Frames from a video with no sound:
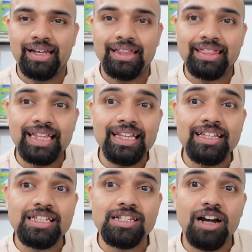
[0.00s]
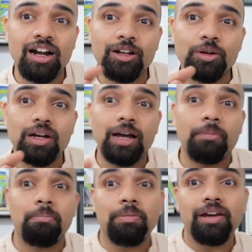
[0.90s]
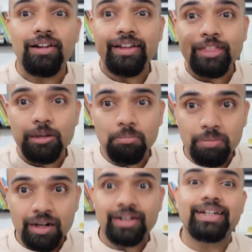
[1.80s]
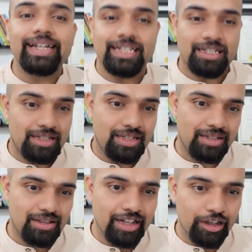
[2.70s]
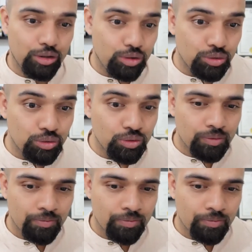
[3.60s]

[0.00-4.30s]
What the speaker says: things start to appear in the blood tests that you do,